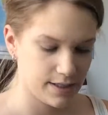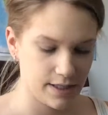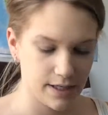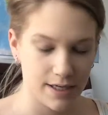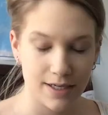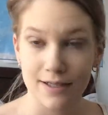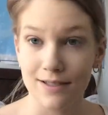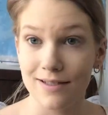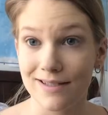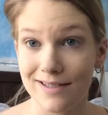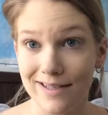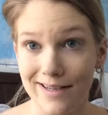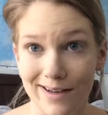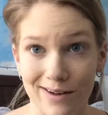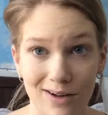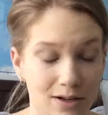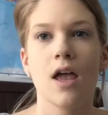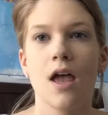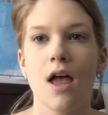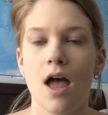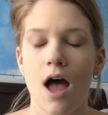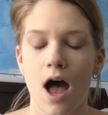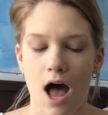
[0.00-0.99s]
to
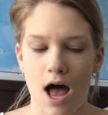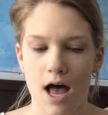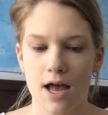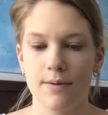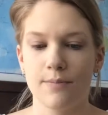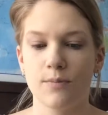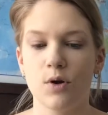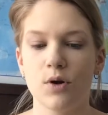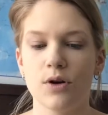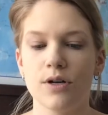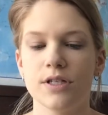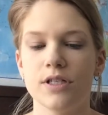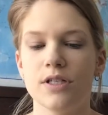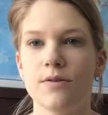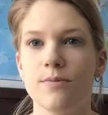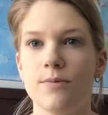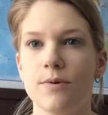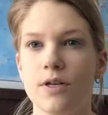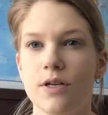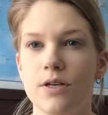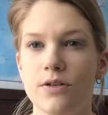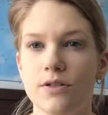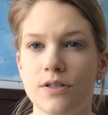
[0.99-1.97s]
conceal. I'm going to
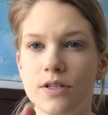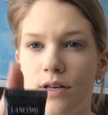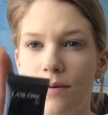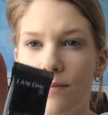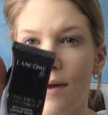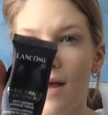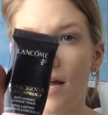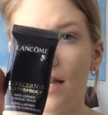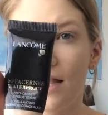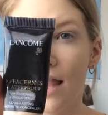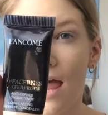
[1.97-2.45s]
be using my